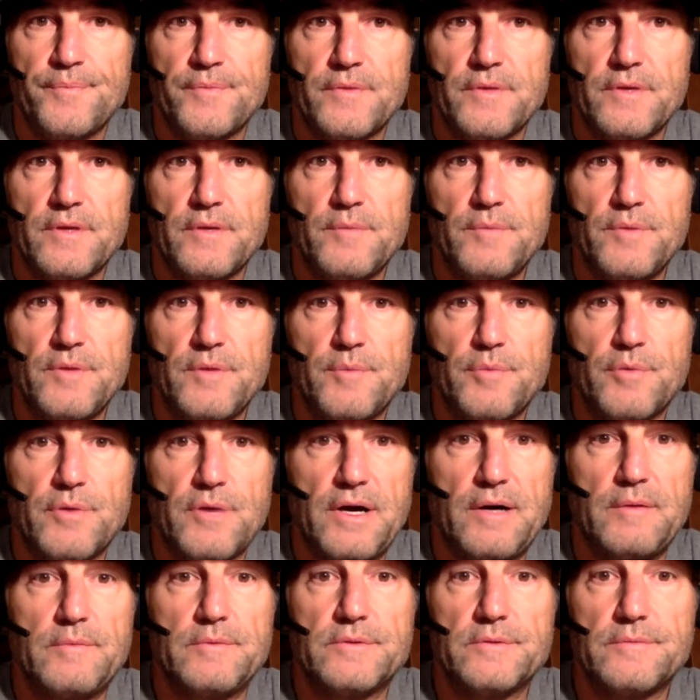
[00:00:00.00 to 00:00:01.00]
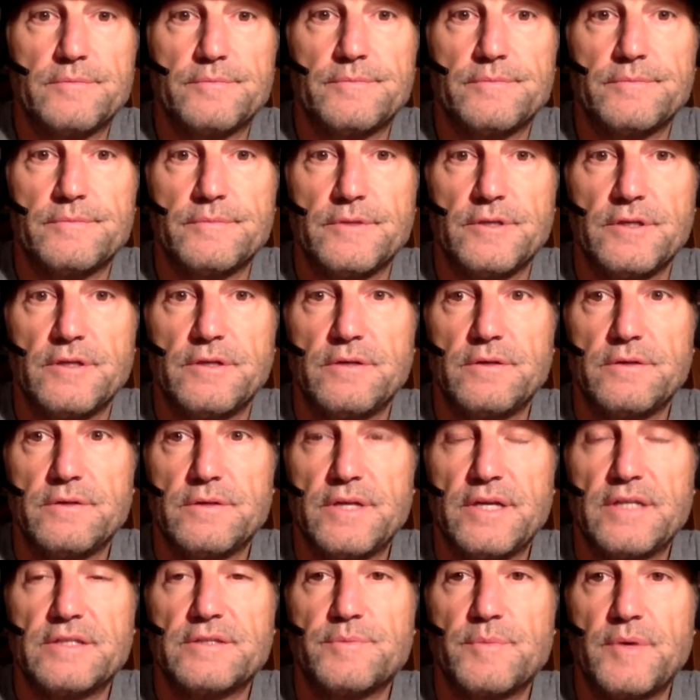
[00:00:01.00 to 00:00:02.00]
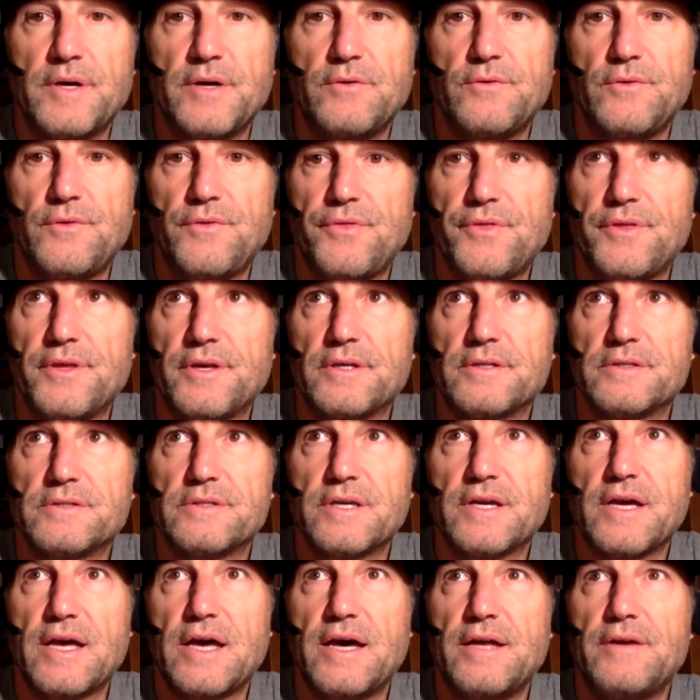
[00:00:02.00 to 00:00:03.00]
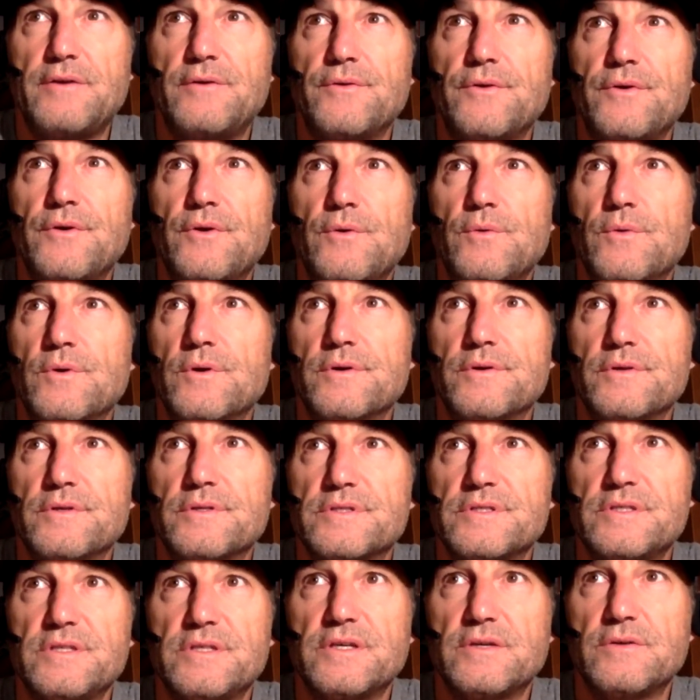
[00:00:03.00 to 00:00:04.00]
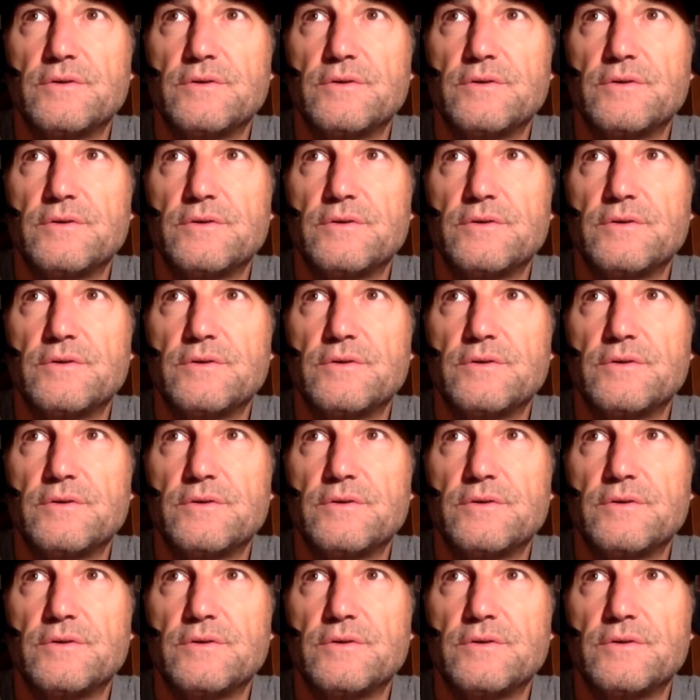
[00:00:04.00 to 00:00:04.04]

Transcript: can be a problem, and that's my whole thing is I don't know where this E.